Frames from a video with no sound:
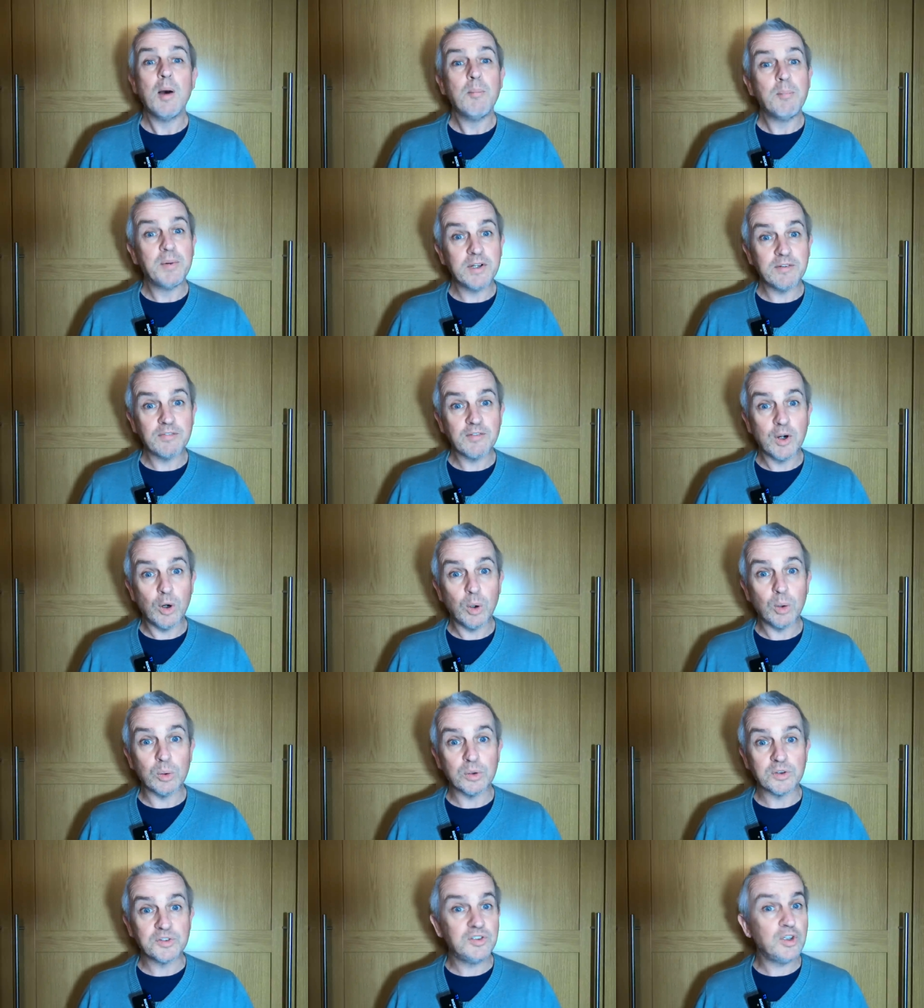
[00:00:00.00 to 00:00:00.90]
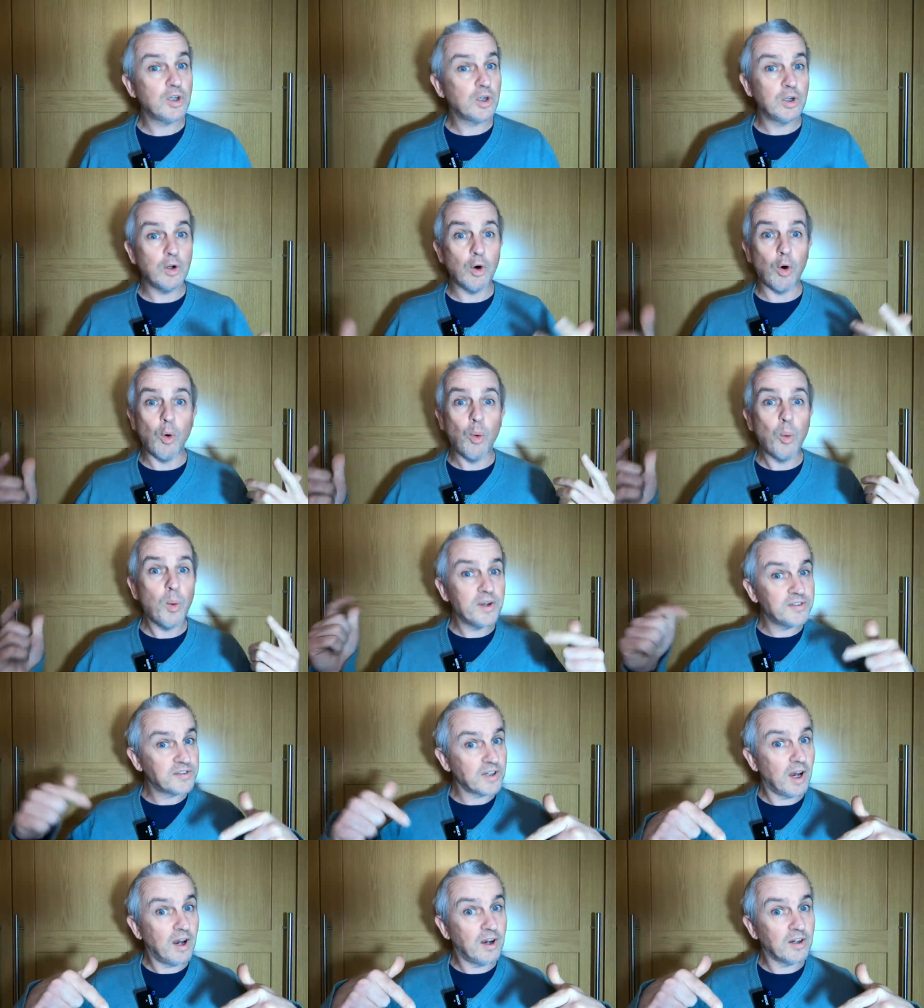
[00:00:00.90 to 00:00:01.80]
But of course, you can
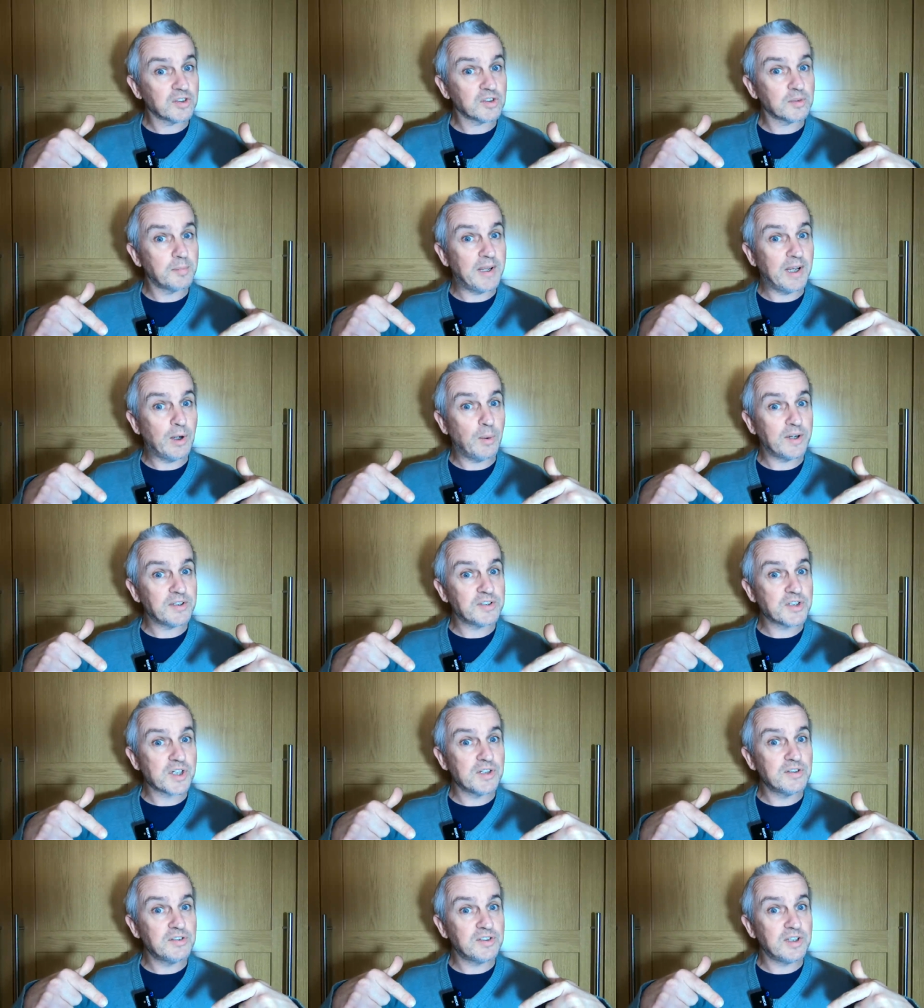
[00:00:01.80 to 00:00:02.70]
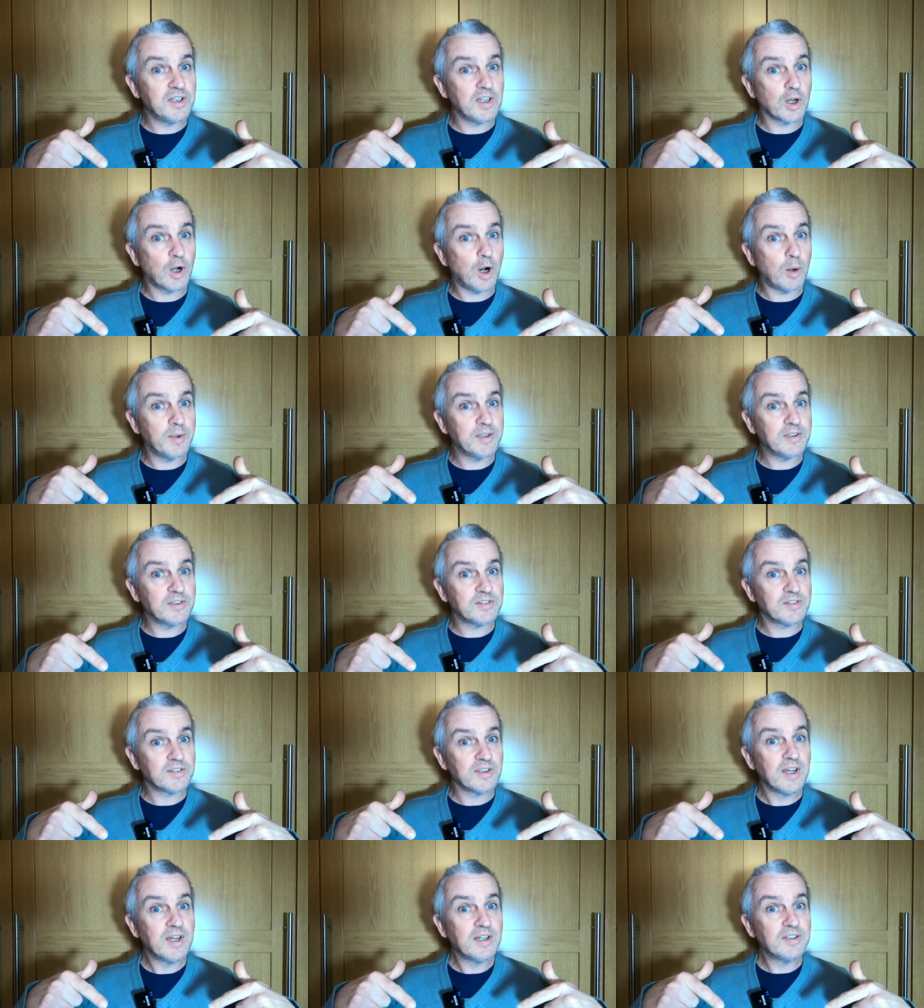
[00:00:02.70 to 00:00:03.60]
always ask me questions in the
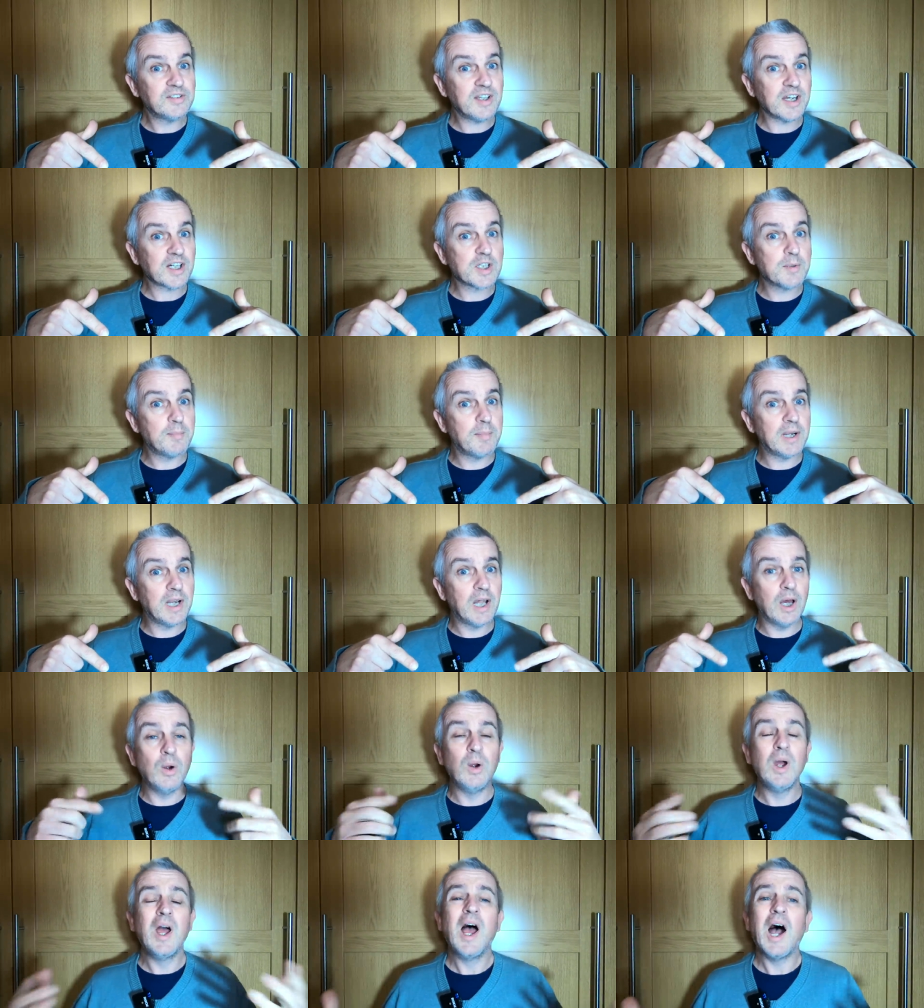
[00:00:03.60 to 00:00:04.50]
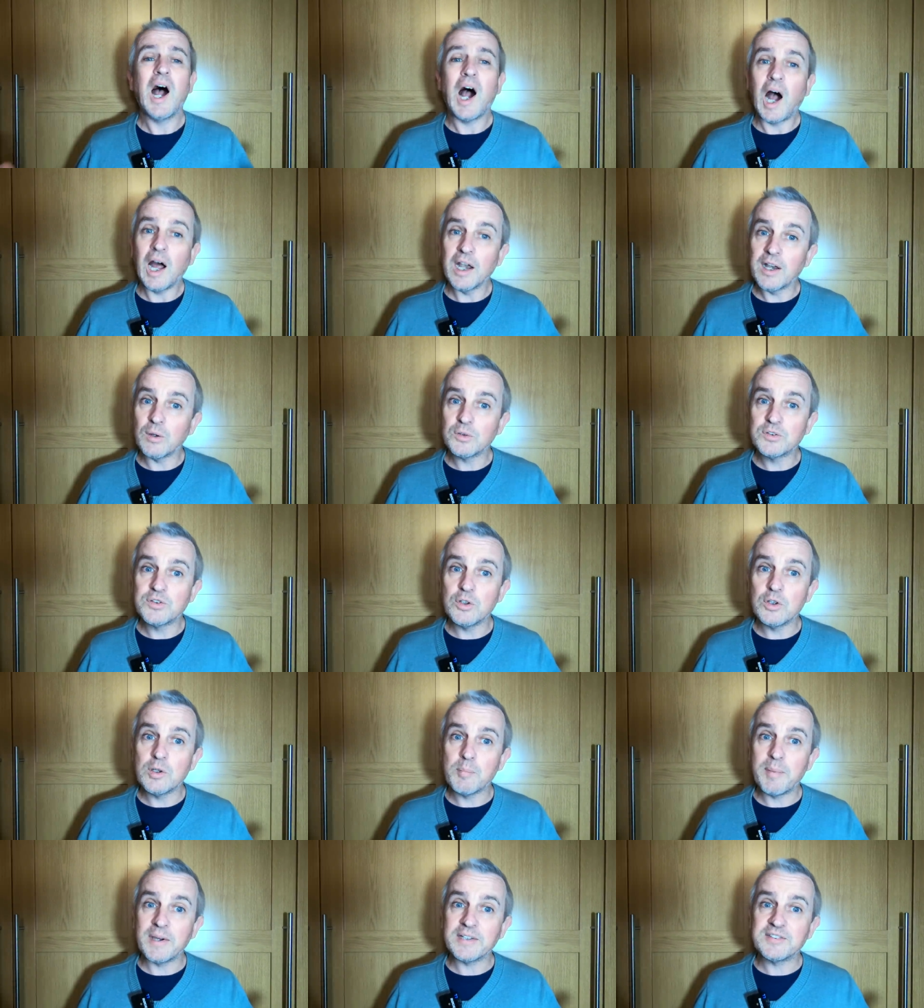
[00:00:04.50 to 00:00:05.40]
comments section below and I'll do
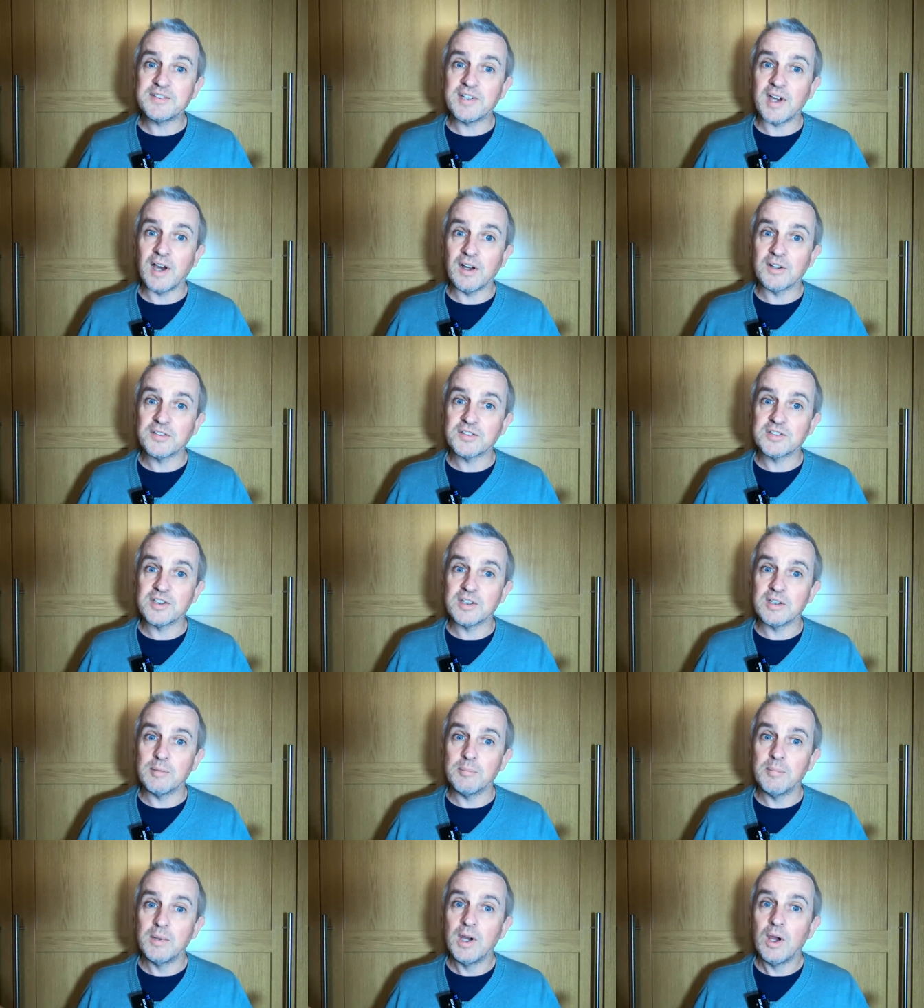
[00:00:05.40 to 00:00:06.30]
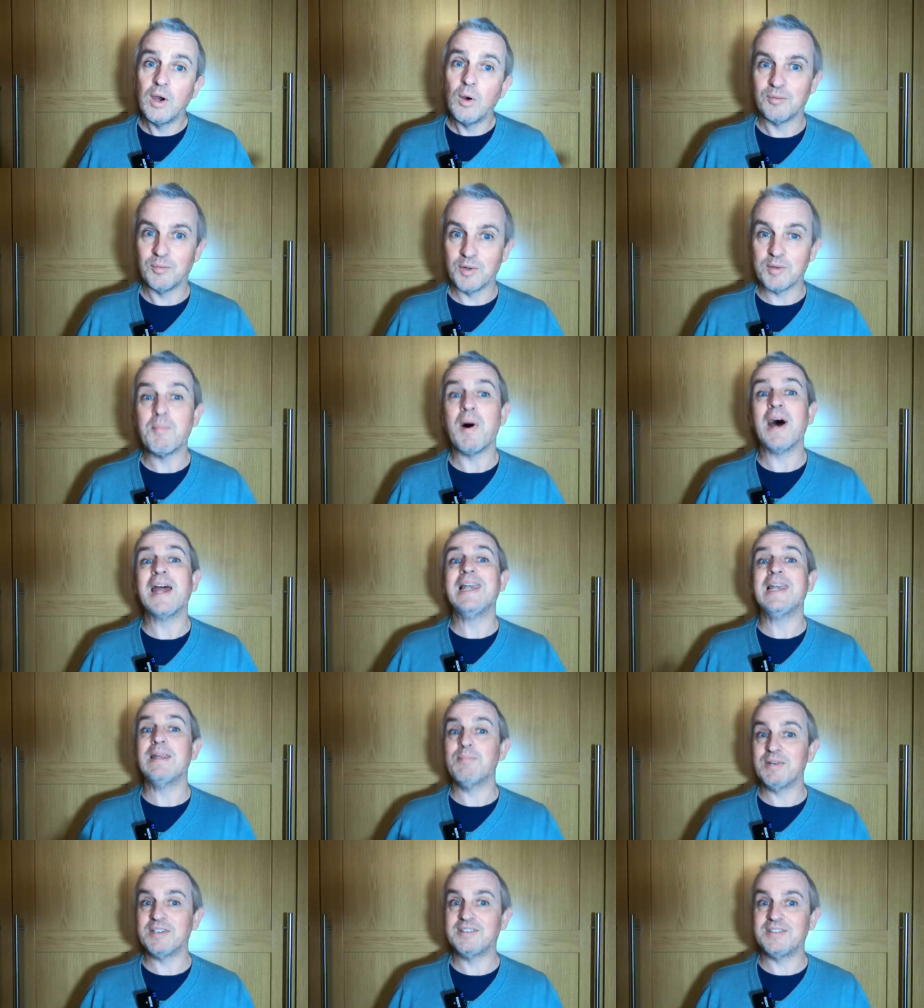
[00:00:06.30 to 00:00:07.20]
the best to answer them with my
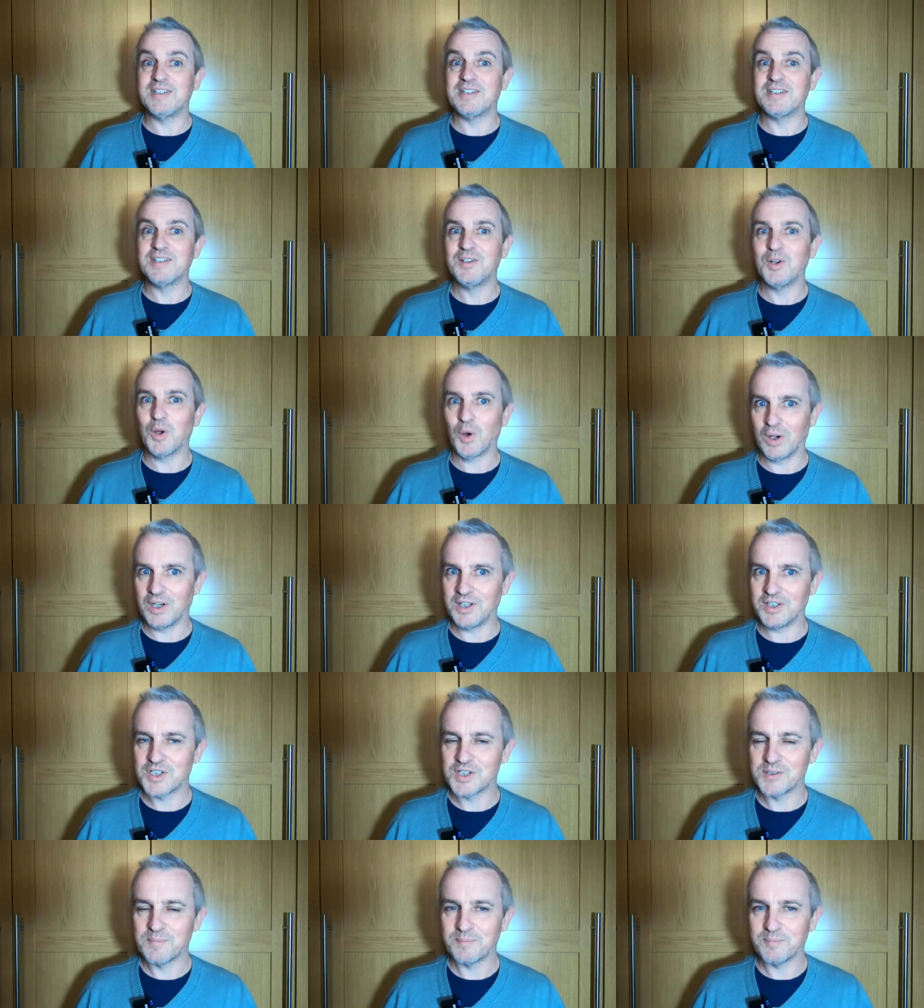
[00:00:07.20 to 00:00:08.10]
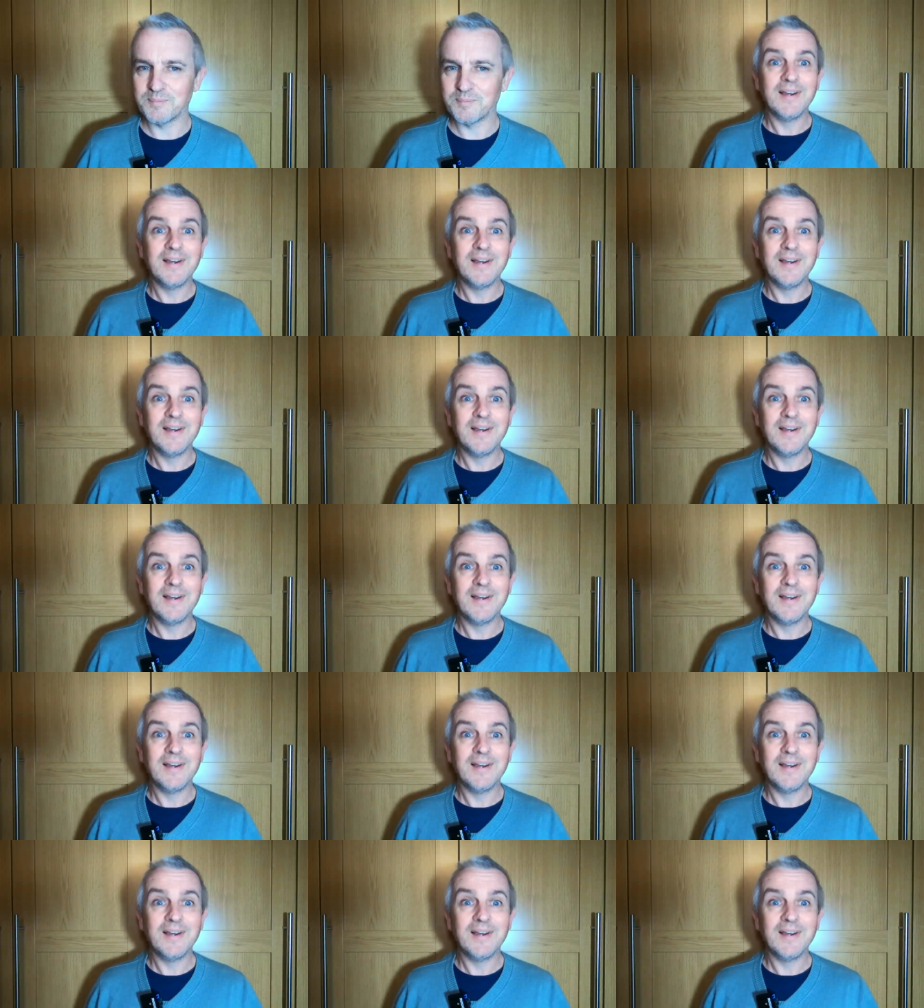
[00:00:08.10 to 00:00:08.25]
limited knowledge.